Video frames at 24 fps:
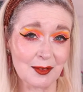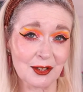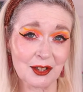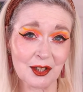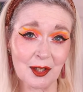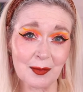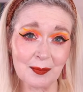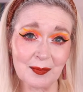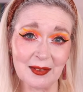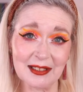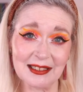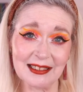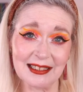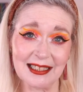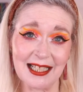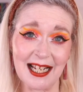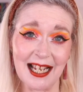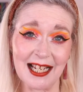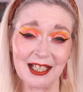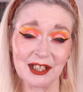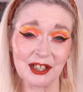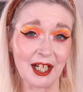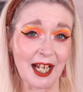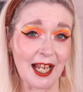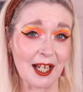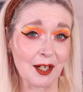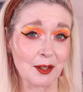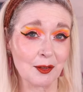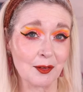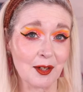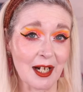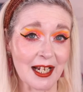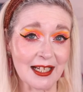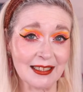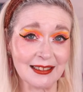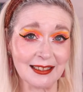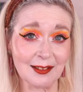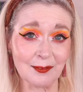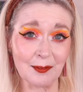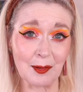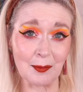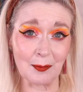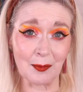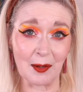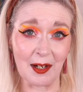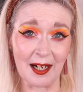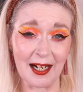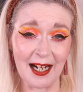shop my stash and get creative
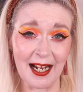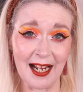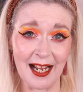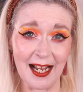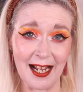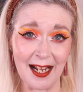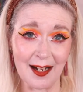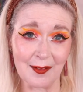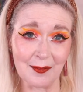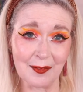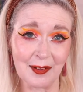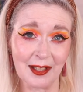with what I have.